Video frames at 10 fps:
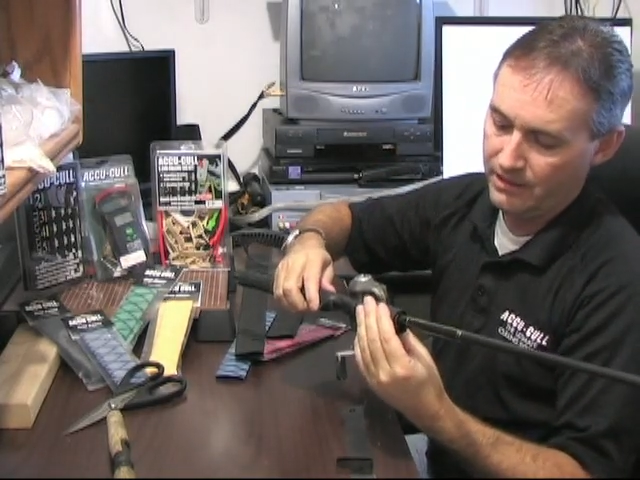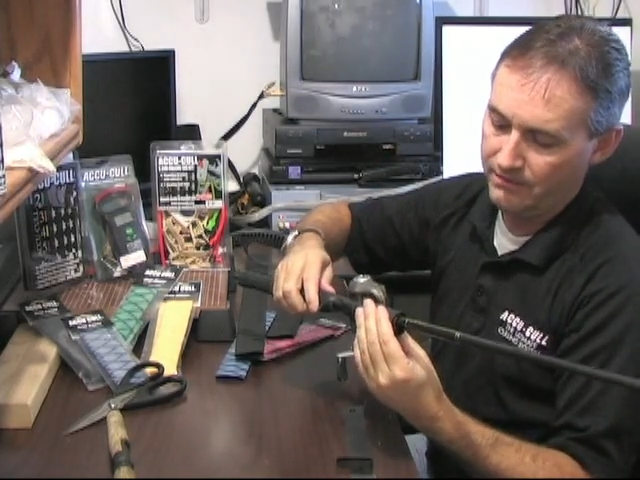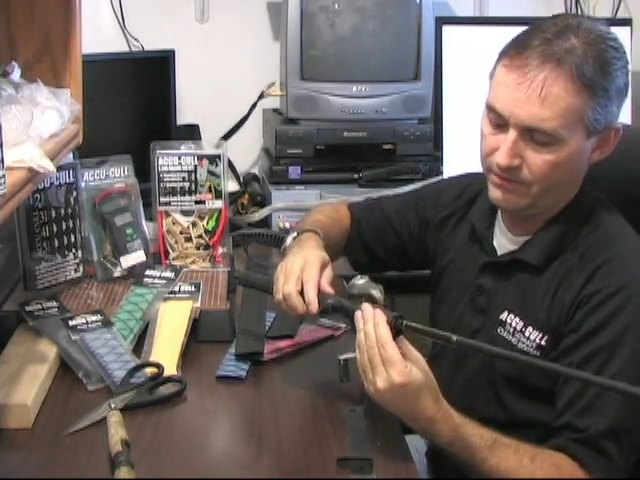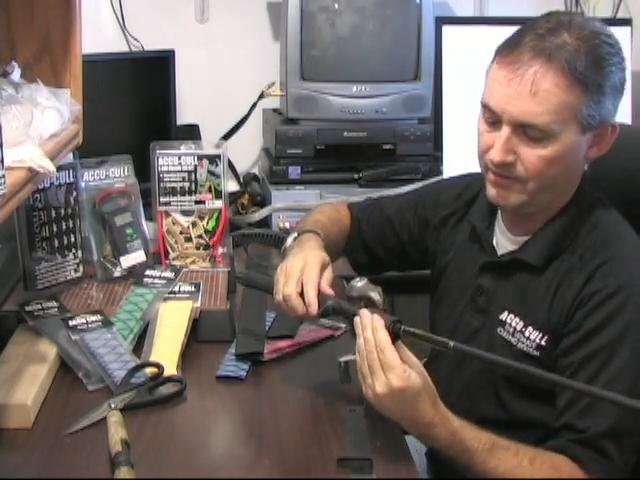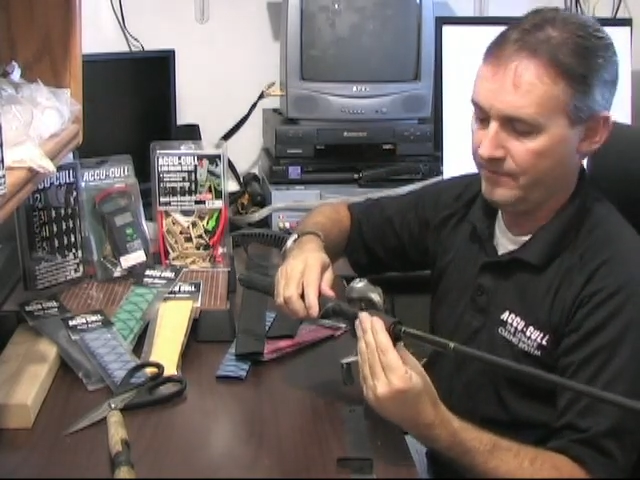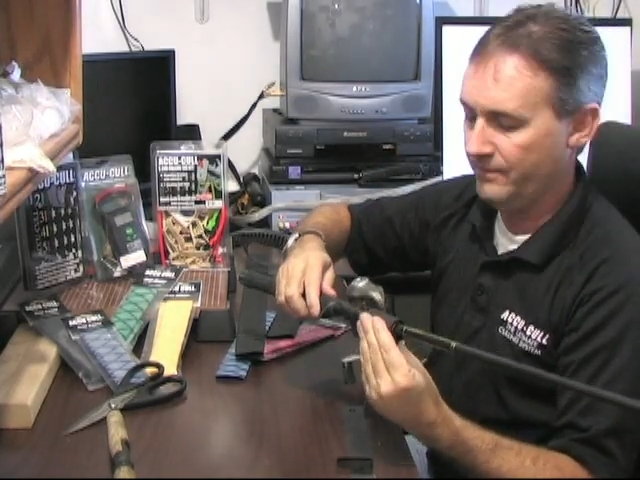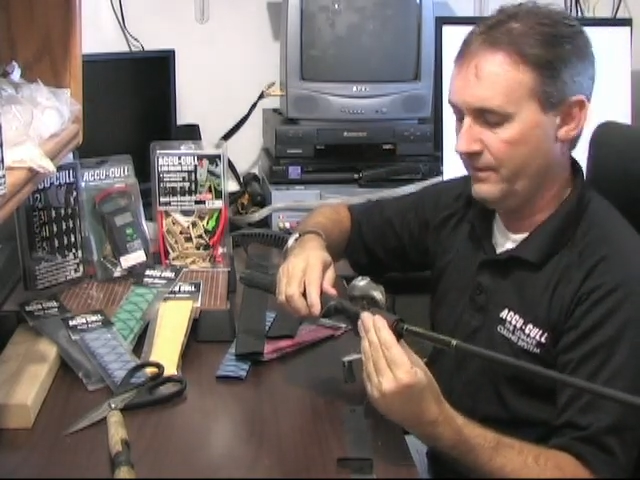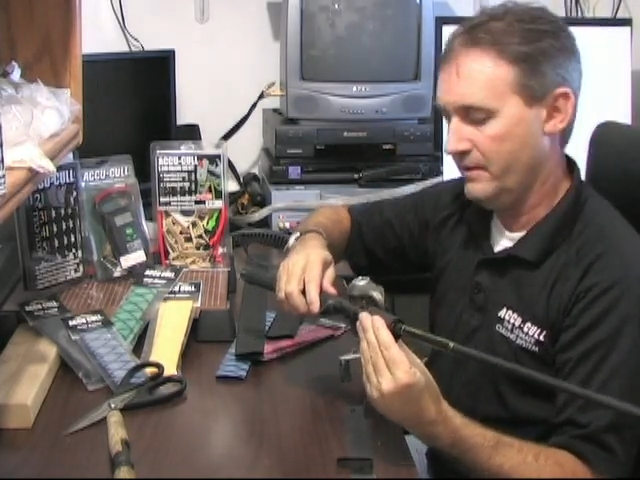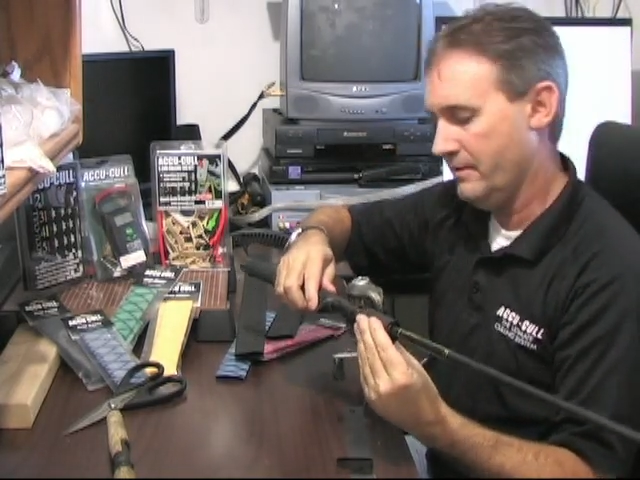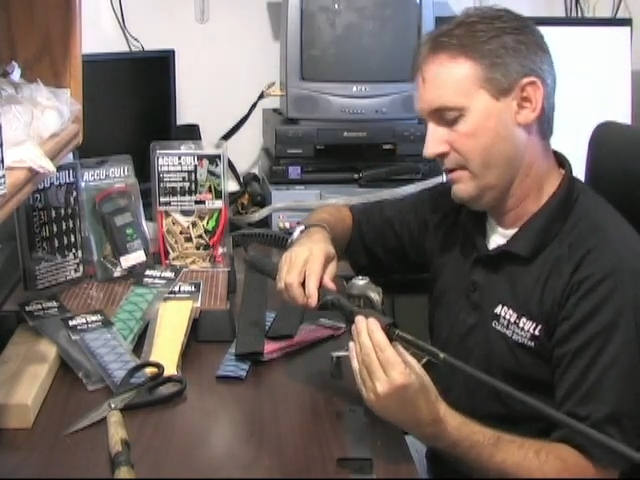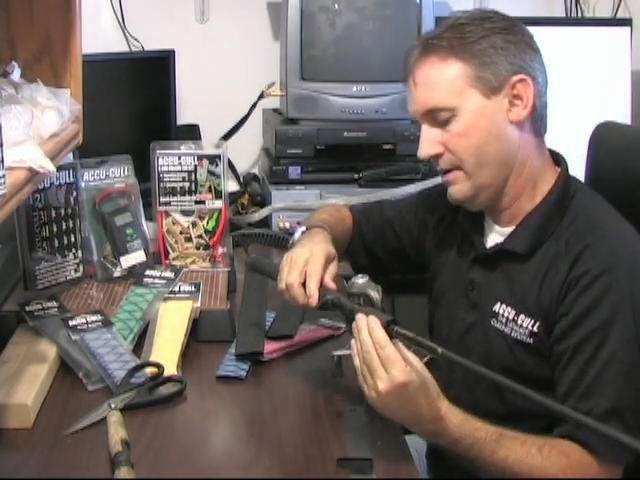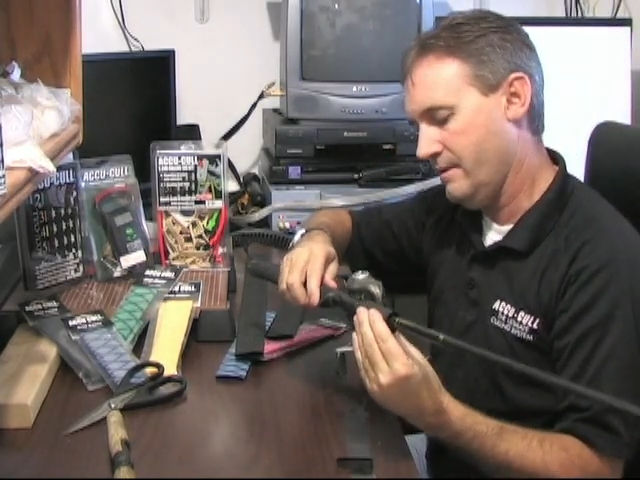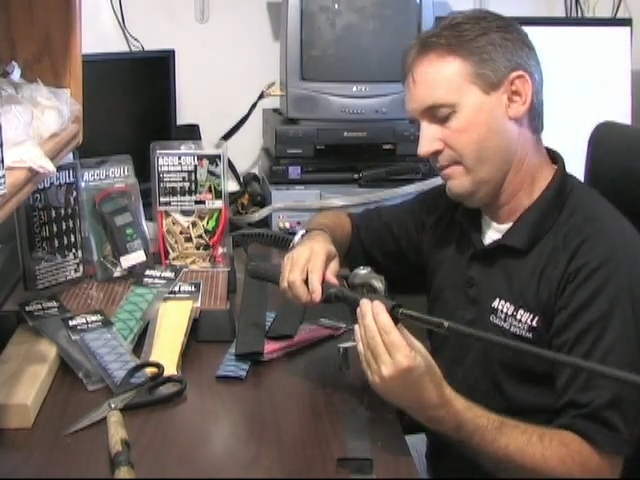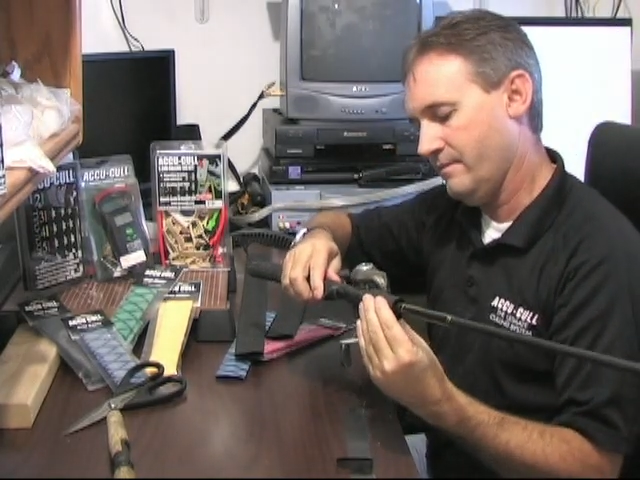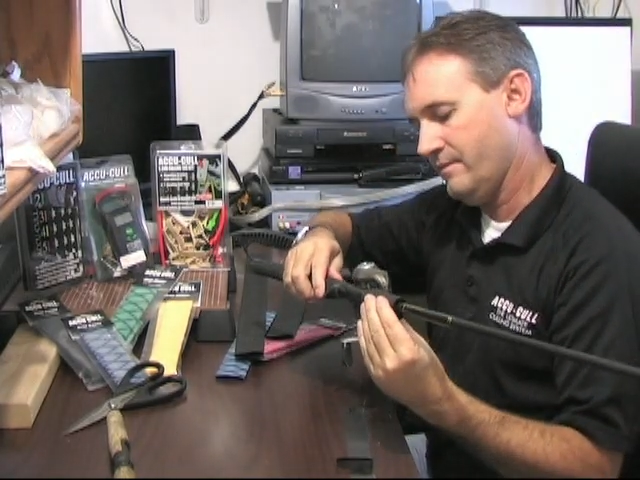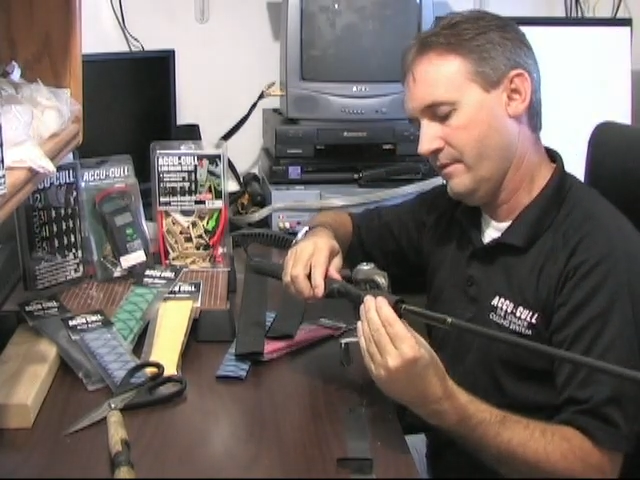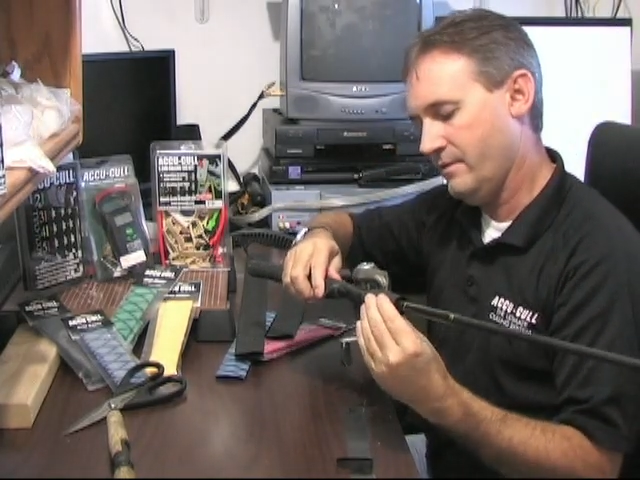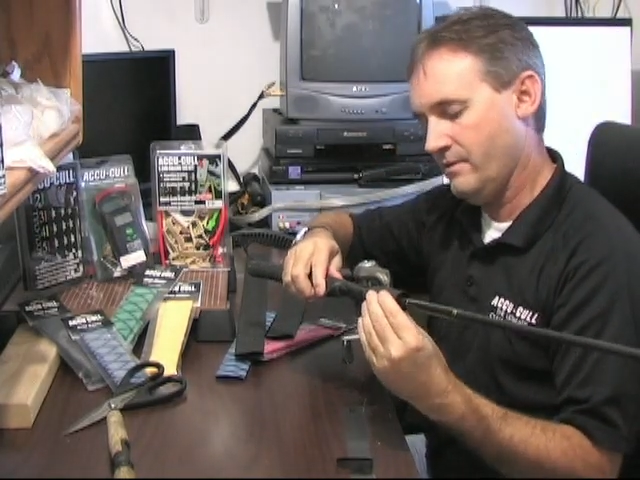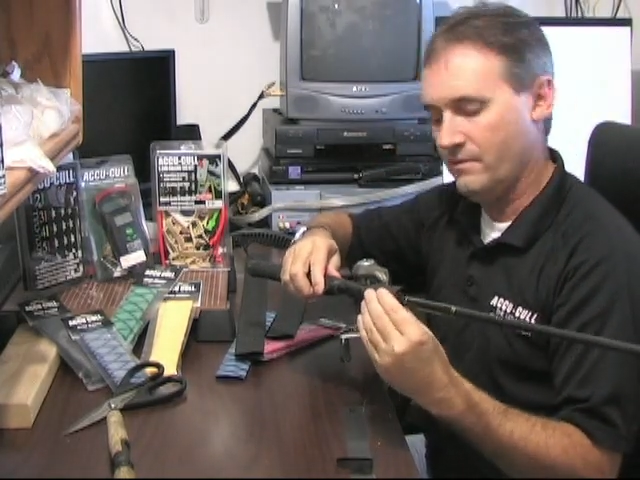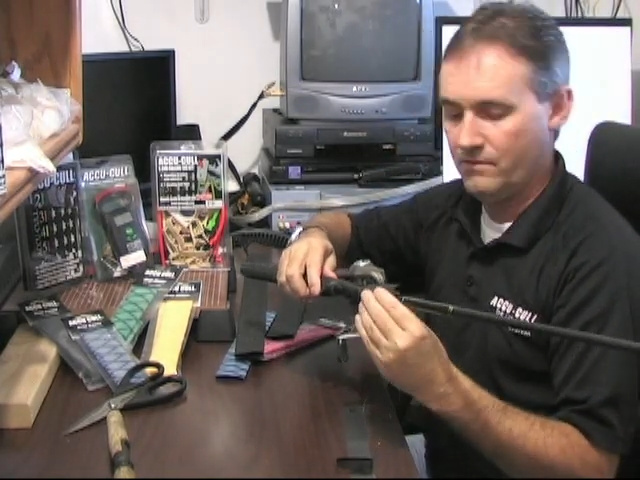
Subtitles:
cover. All right, so